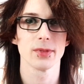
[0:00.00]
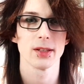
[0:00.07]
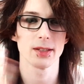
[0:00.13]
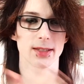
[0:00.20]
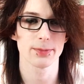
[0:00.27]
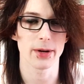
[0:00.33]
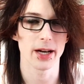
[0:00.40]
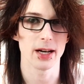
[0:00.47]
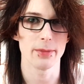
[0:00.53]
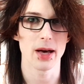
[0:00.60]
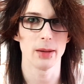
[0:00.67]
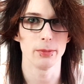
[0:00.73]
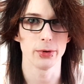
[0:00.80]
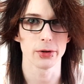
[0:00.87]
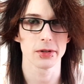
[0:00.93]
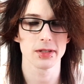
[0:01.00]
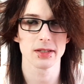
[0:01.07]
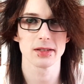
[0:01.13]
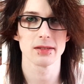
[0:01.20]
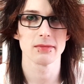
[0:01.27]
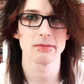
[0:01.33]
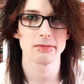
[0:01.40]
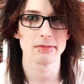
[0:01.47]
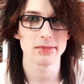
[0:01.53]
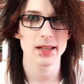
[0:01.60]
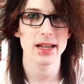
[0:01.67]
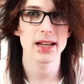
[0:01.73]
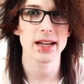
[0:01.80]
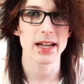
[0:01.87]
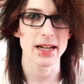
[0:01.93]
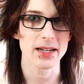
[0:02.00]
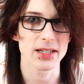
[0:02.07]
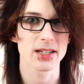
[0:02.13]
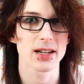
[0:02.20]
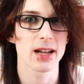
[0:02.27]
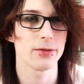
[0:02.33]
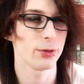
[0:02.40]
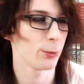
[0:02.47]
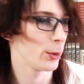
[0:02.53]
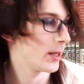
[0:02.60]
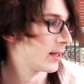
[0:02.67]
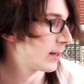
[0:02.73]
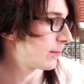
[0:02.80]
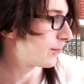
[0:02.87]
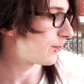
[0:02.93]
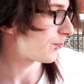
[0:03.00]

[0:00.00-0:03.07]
Spider-Man books each and every week.